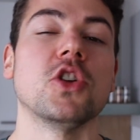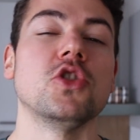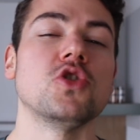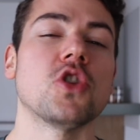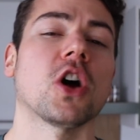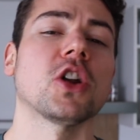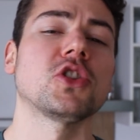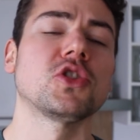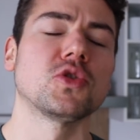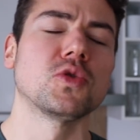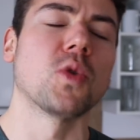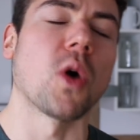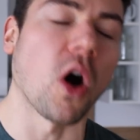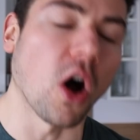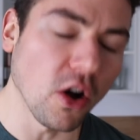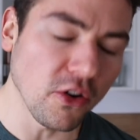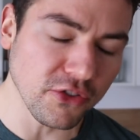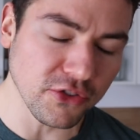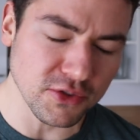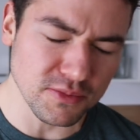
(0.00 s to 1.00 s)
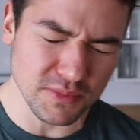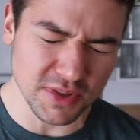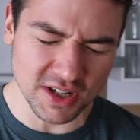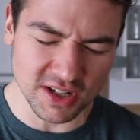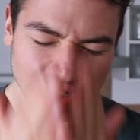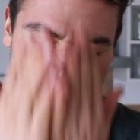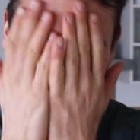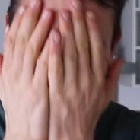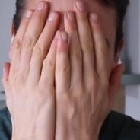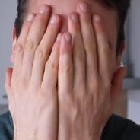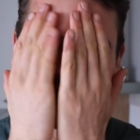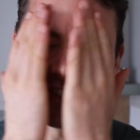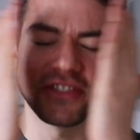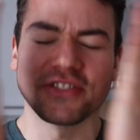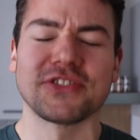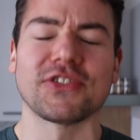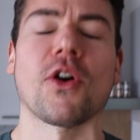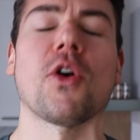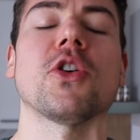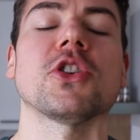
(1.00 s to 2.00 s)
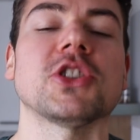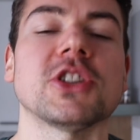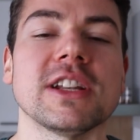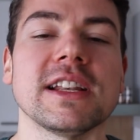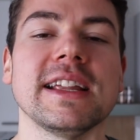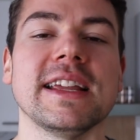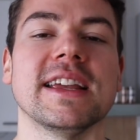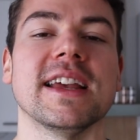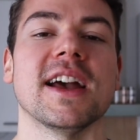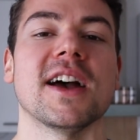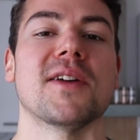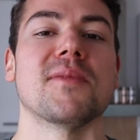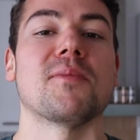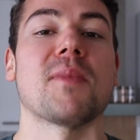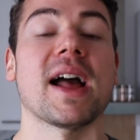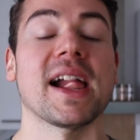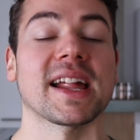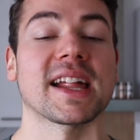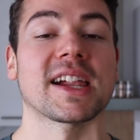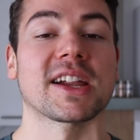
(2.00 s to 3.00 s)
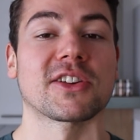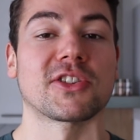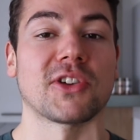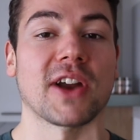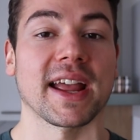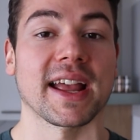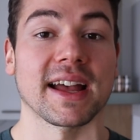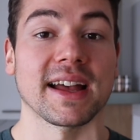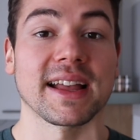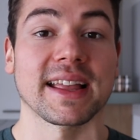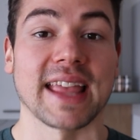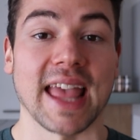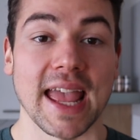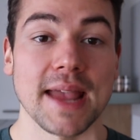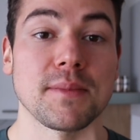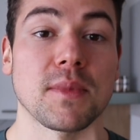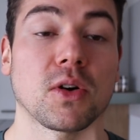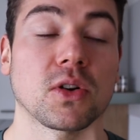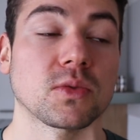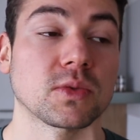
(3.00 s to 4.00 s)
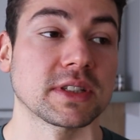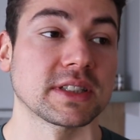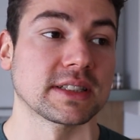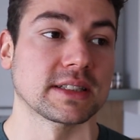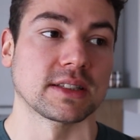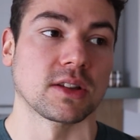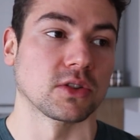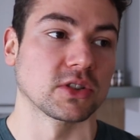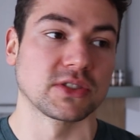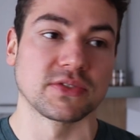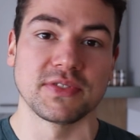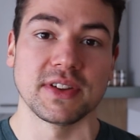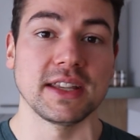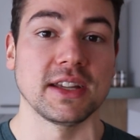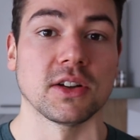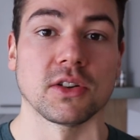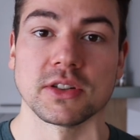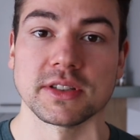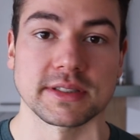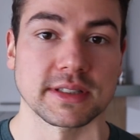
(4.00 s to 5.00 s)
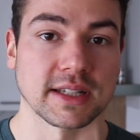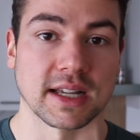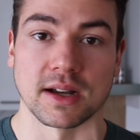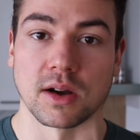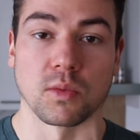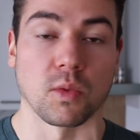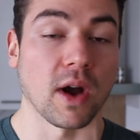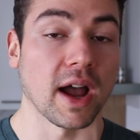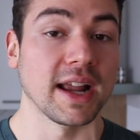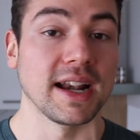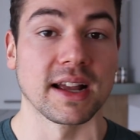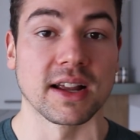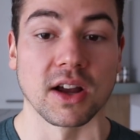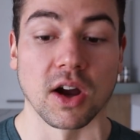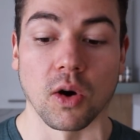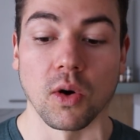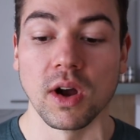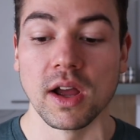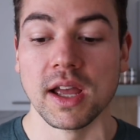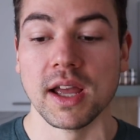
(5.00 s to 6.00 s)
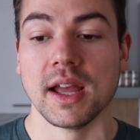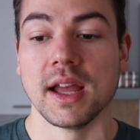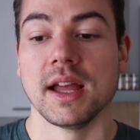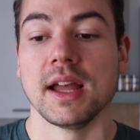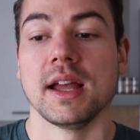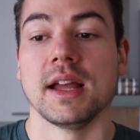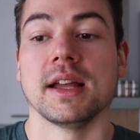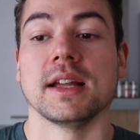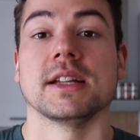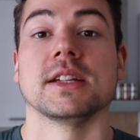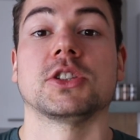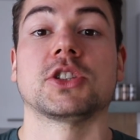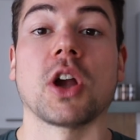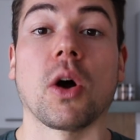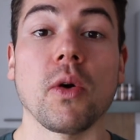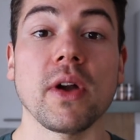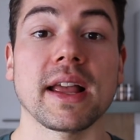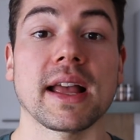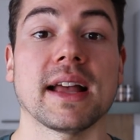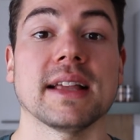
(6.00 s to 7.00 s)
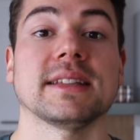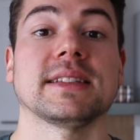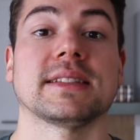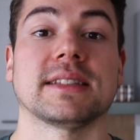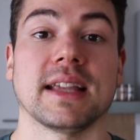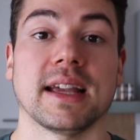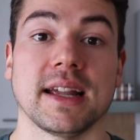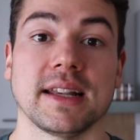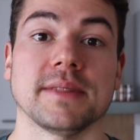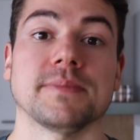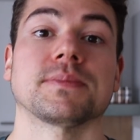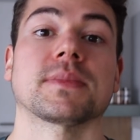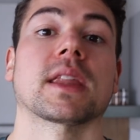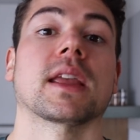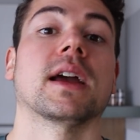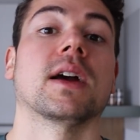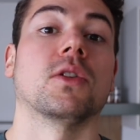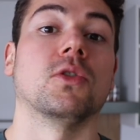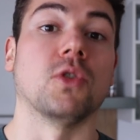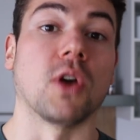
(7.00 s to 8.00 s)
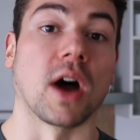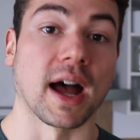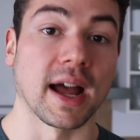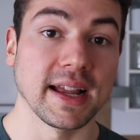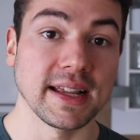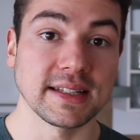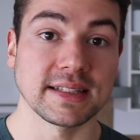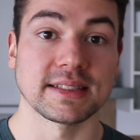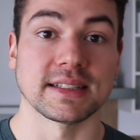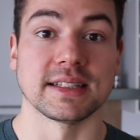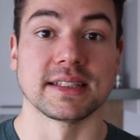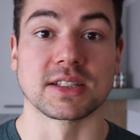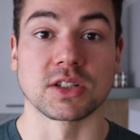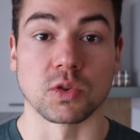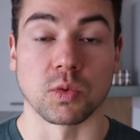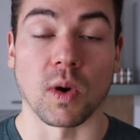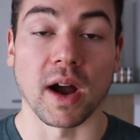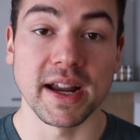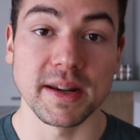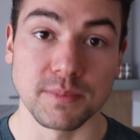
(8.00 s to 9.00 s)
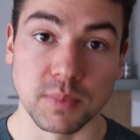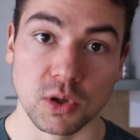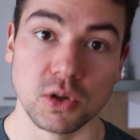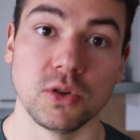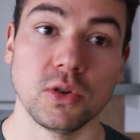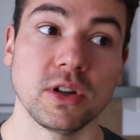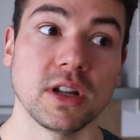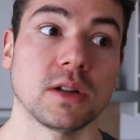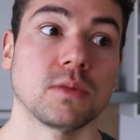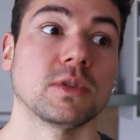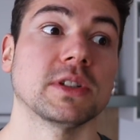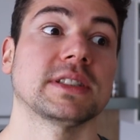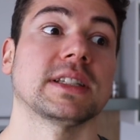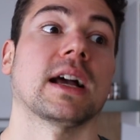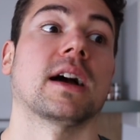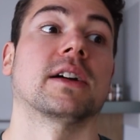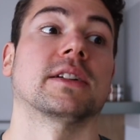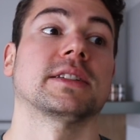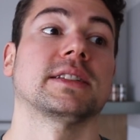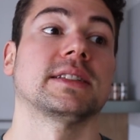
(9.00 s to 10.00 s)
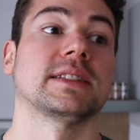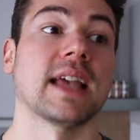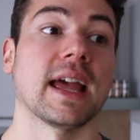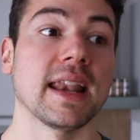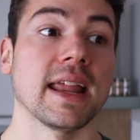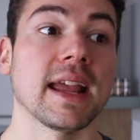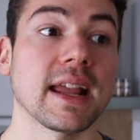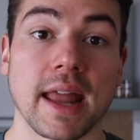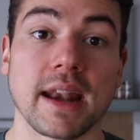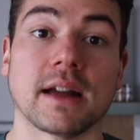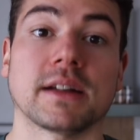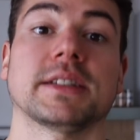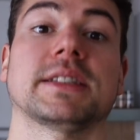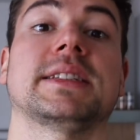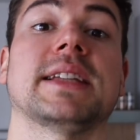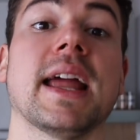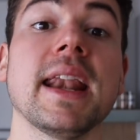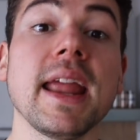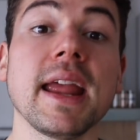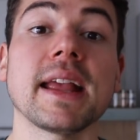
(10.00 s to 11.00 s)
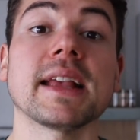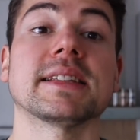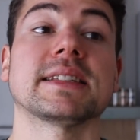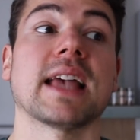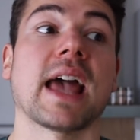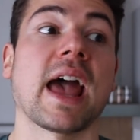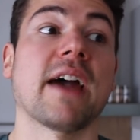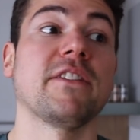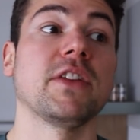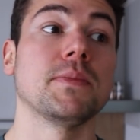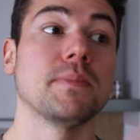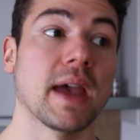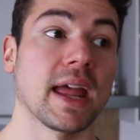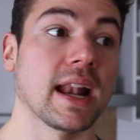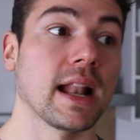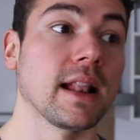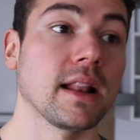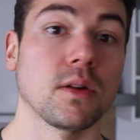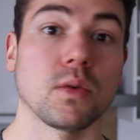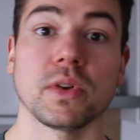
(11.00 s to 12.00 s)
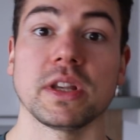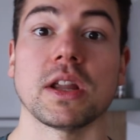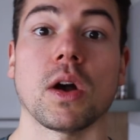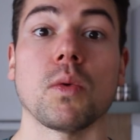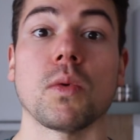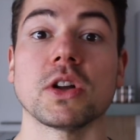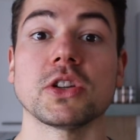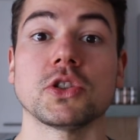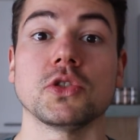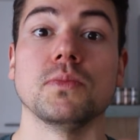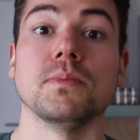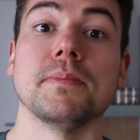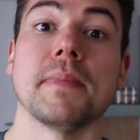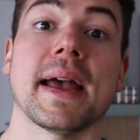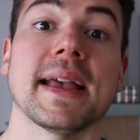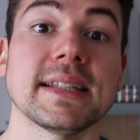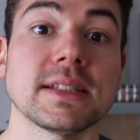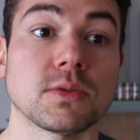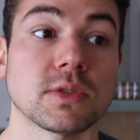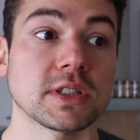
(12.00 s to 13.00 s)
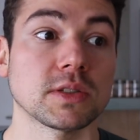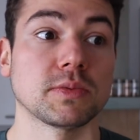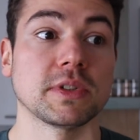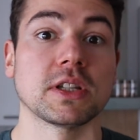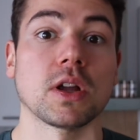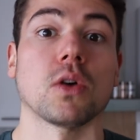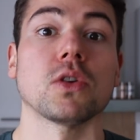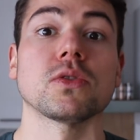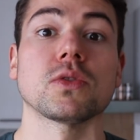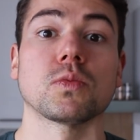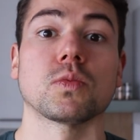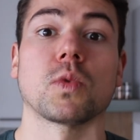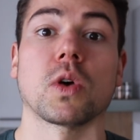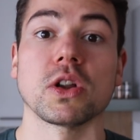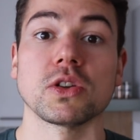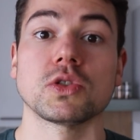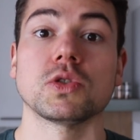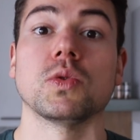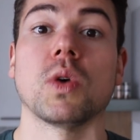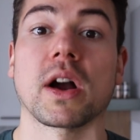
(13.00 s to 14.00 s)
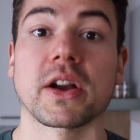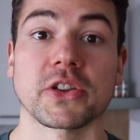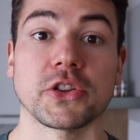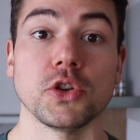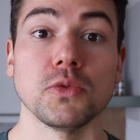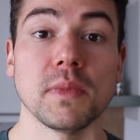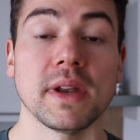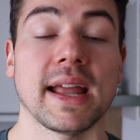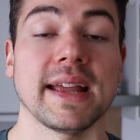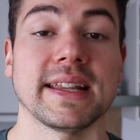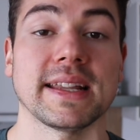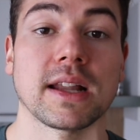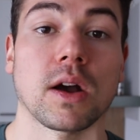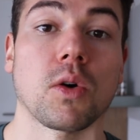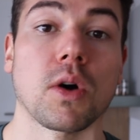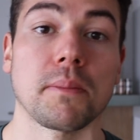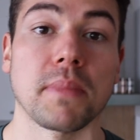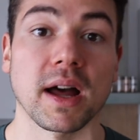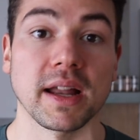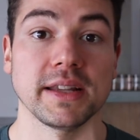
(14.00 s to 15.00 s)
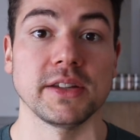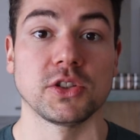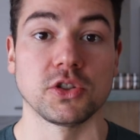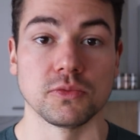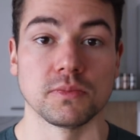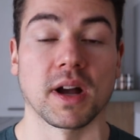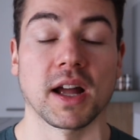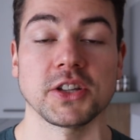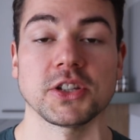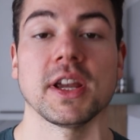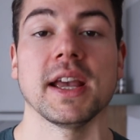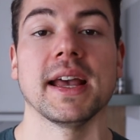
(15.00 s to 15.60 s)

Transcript: not too often, because unfortunately Michael Greger came out with those videos a while ago showing us that rice is quite polluted with arsenic, and arsenic is a heavy metal we don't want to mess with, we don't want to accumulate in our body too much.